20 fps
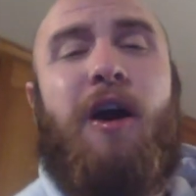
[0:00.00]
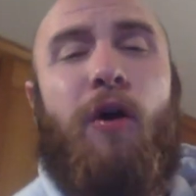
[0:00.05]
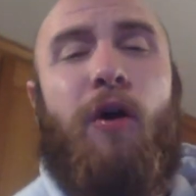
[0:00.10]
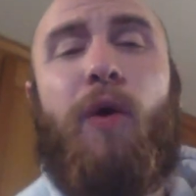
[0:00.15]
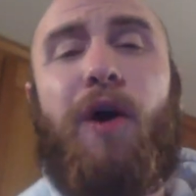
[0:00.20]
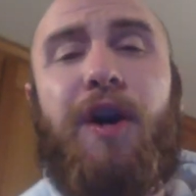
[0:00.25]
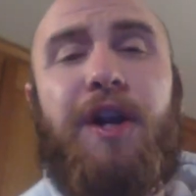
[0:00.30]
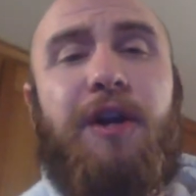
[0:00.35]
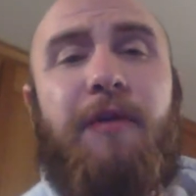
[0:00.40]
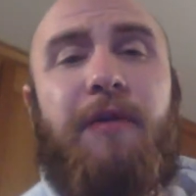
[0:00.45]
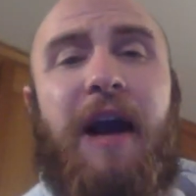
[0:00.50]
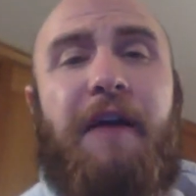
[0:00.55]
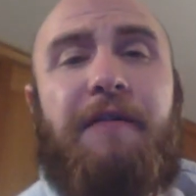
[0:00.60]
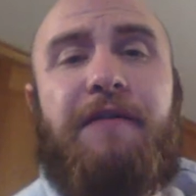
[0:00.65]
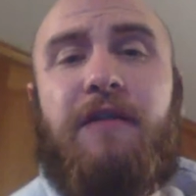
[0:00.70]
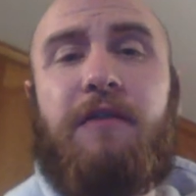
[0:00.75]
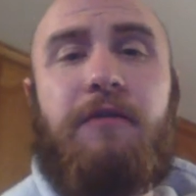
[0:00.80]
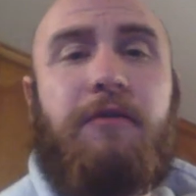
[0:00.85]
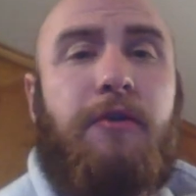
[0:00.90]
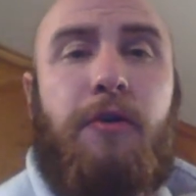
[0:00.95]
What do you
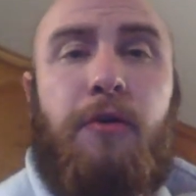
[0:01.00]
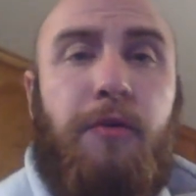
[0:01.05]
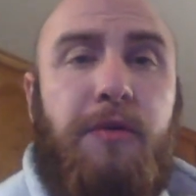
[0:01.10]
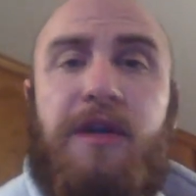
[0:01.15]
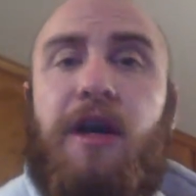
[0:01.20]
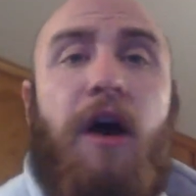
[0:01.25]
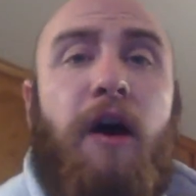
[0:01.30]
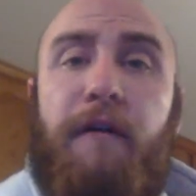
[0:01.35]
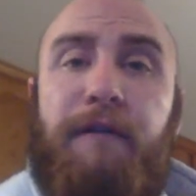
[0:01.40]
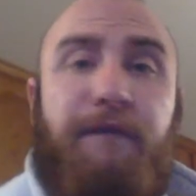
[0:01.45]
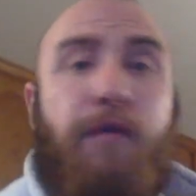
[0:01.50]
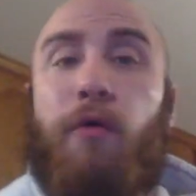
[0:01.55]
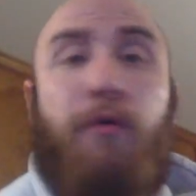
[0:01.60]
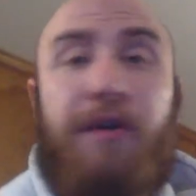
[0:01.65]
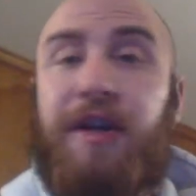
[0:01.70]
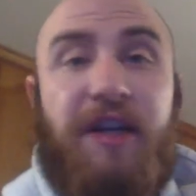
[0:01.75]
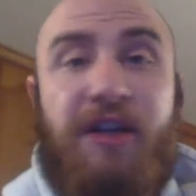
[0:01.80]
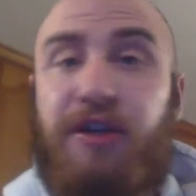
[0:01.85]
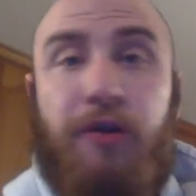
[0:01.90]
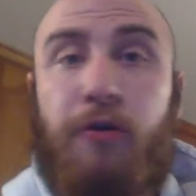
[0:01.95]
have to lose?
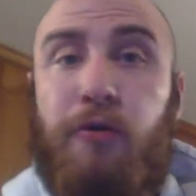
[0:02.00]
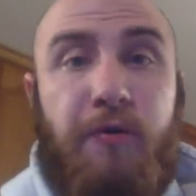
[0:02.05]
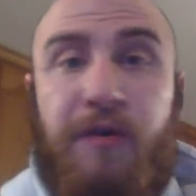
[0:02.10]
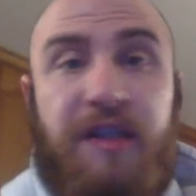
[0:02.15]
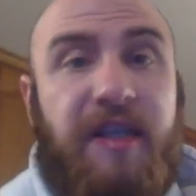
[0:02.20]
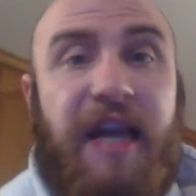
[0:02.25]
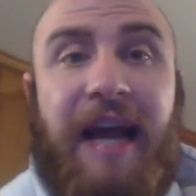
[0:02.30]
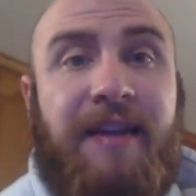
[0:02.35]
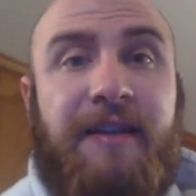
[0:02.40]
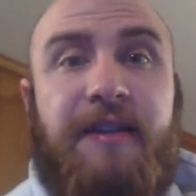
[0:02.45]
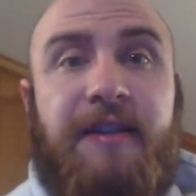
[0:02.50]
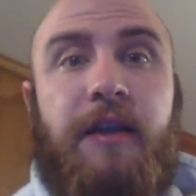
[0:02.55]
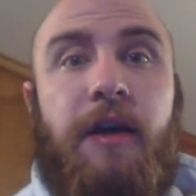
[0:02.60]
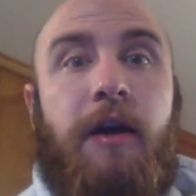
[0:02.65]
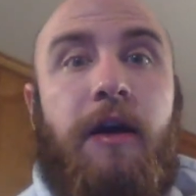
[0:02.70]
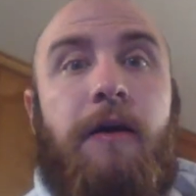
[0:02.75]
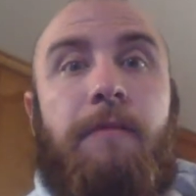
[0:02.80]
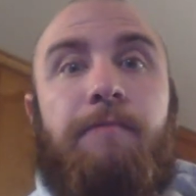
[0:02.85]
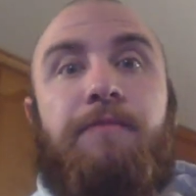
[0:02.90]
42 cents?